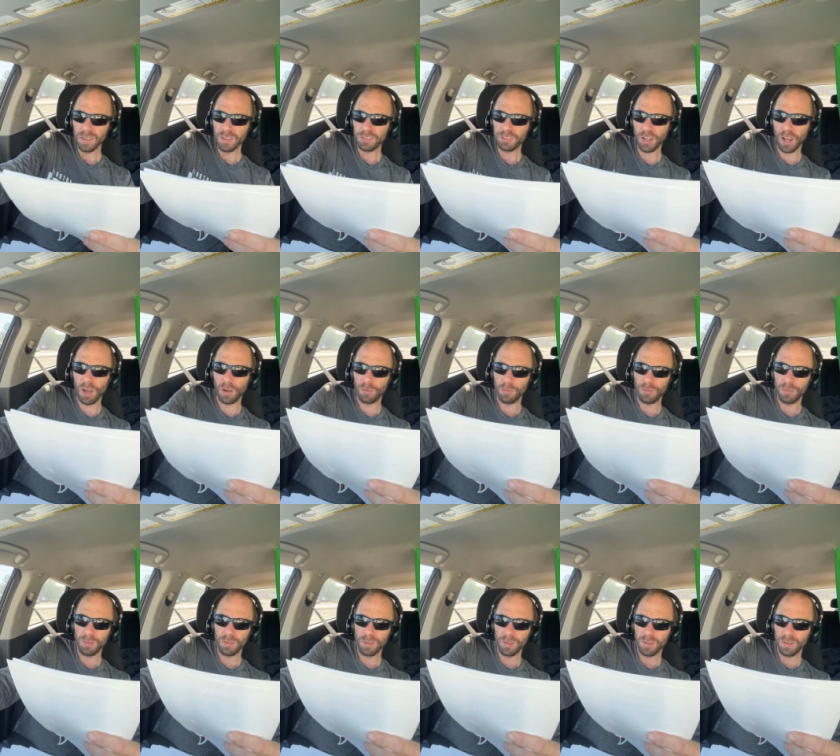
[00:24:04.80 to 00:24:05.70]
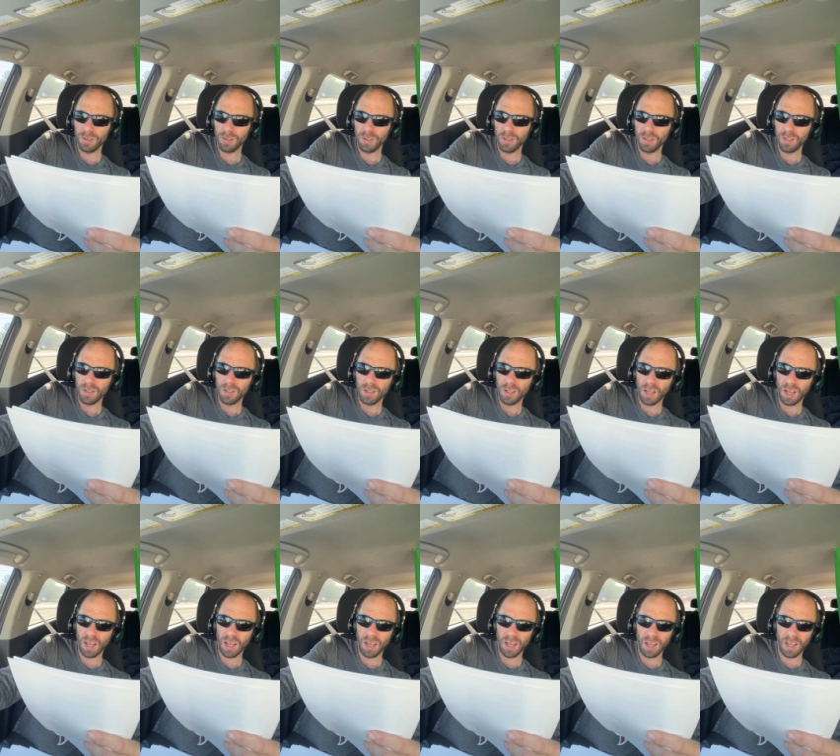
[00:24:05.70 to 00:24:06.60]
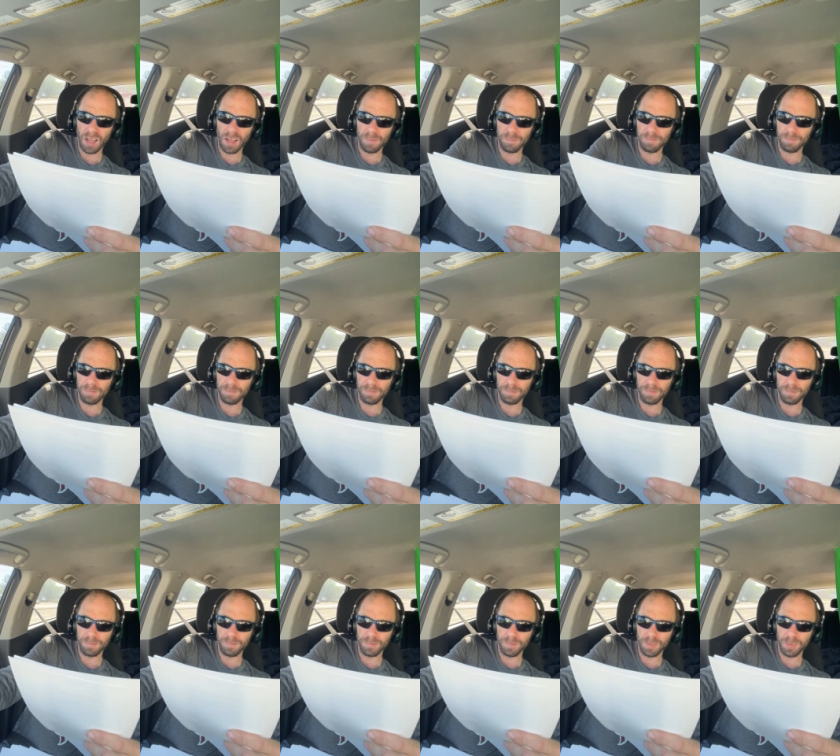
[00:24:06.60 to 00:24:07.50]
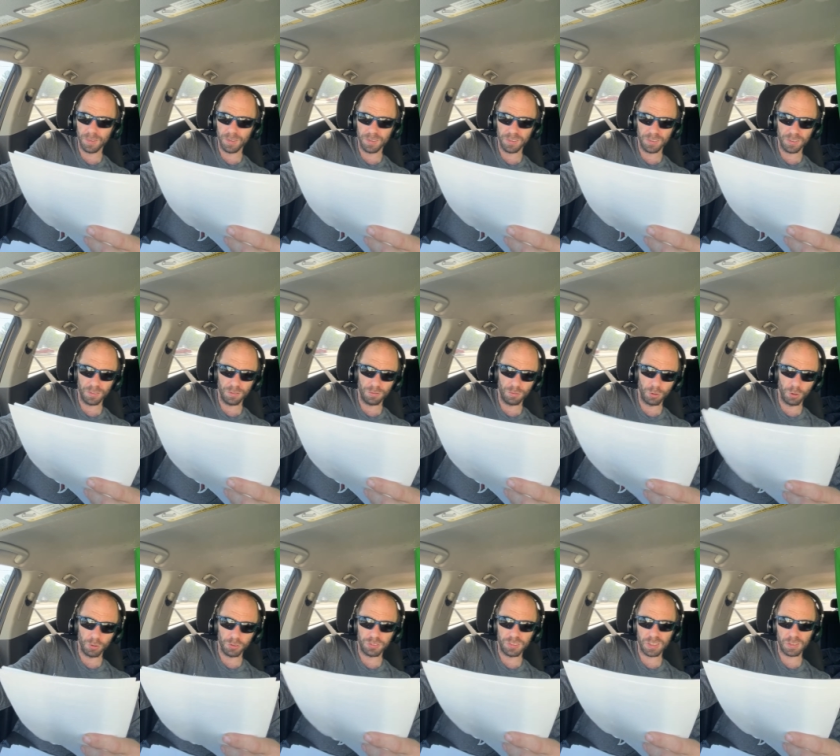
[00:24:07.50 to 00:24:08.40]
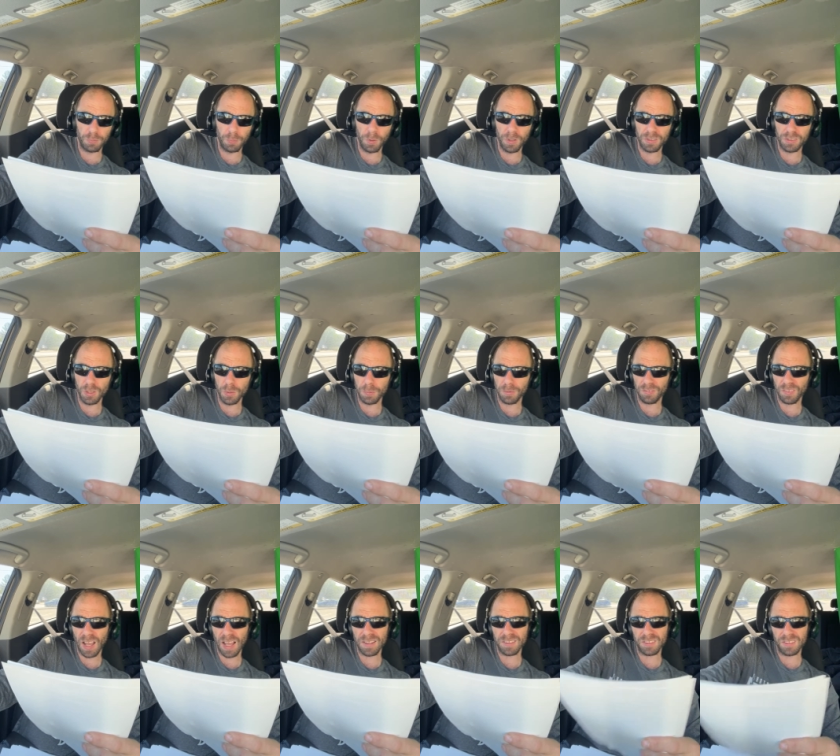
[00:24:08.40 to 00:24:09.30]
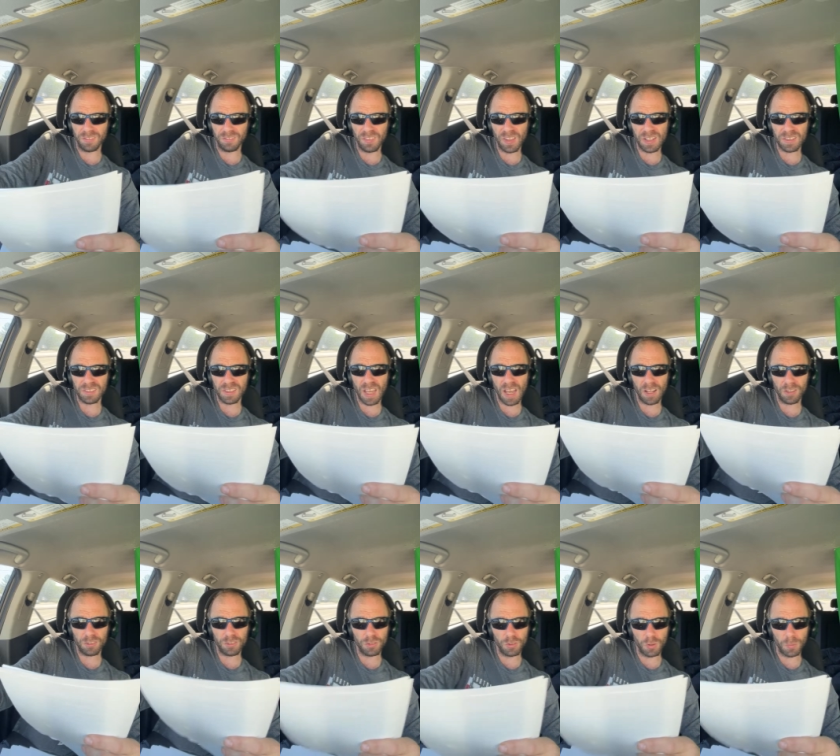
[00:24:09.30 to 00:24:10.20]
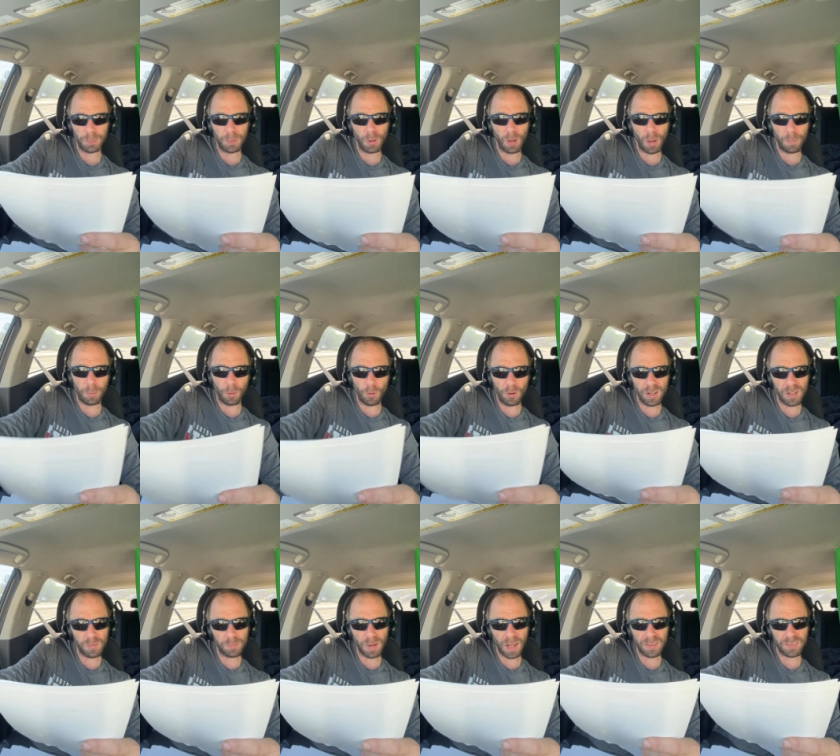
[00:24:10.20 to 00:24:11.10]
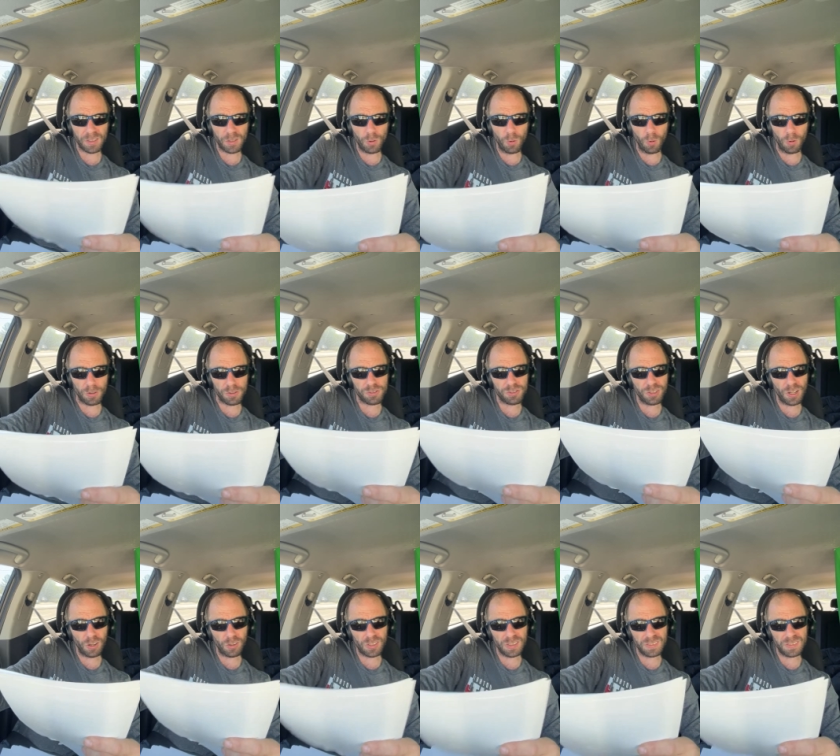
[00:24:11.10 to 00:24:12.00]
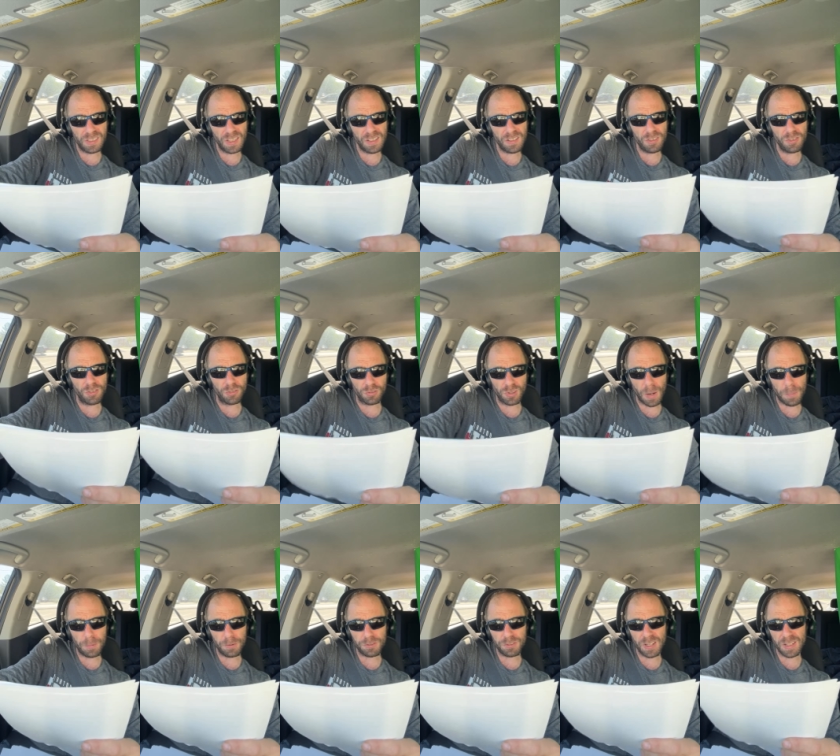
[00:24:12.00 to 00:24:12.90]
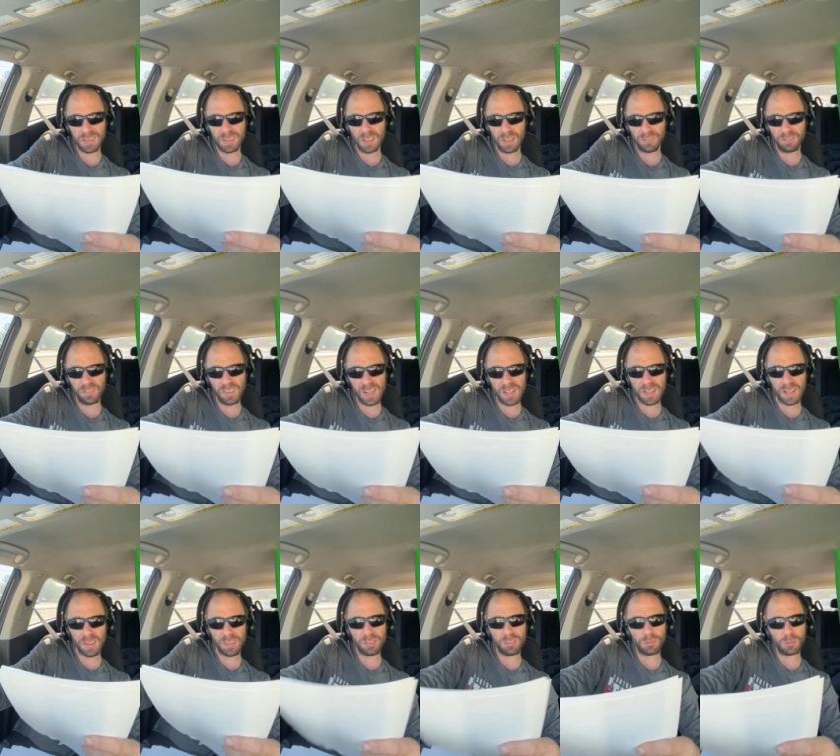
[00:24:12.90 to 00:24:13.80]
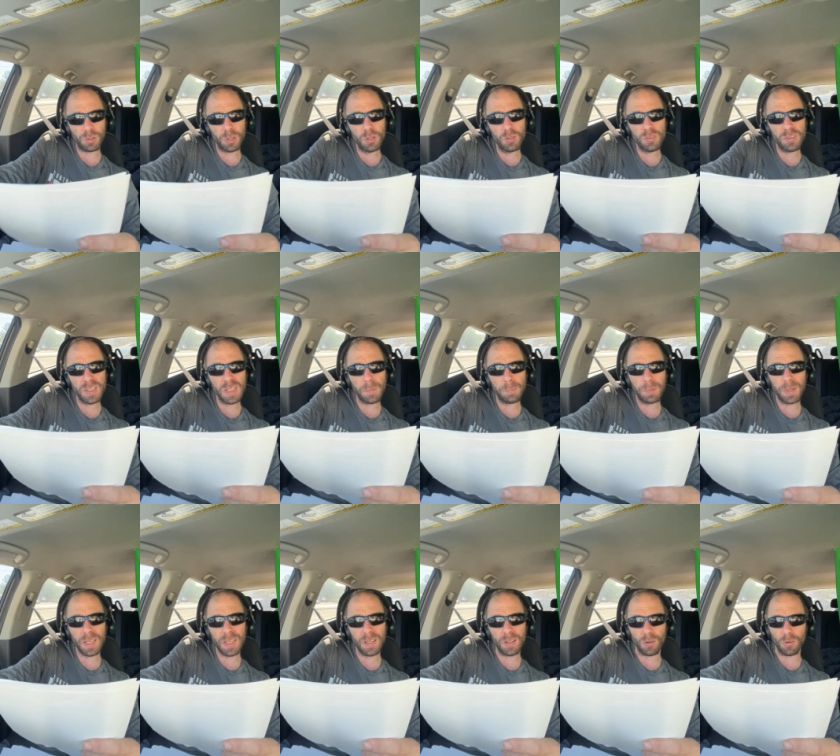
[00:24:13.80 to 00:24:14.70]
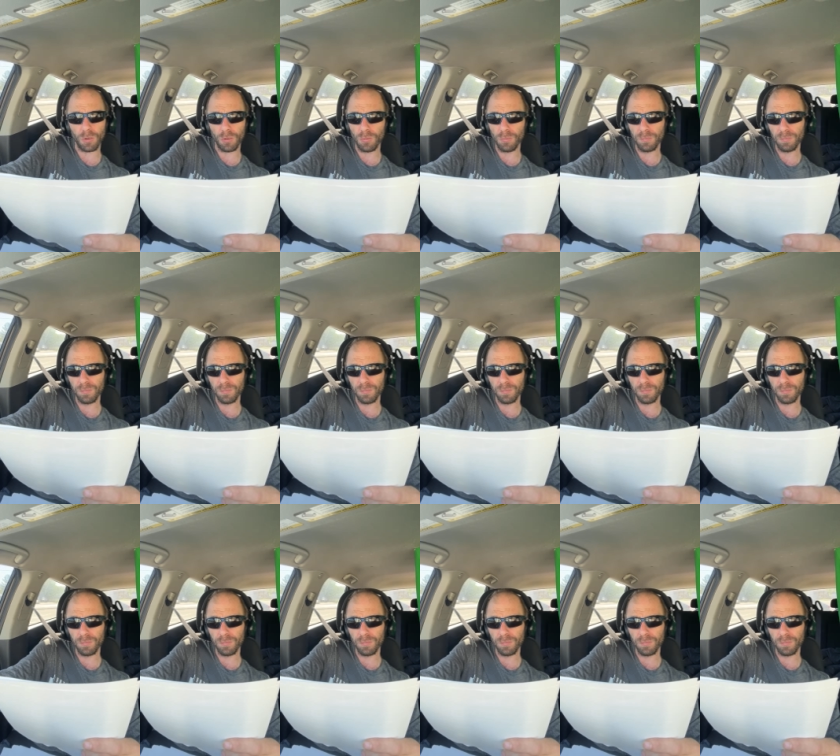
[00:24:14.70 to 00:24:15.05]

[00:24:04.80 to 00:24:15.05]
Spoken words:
So, Rule 6.2 provides defense counsel appointed by the court shall continue to represent the defendant through the appeal,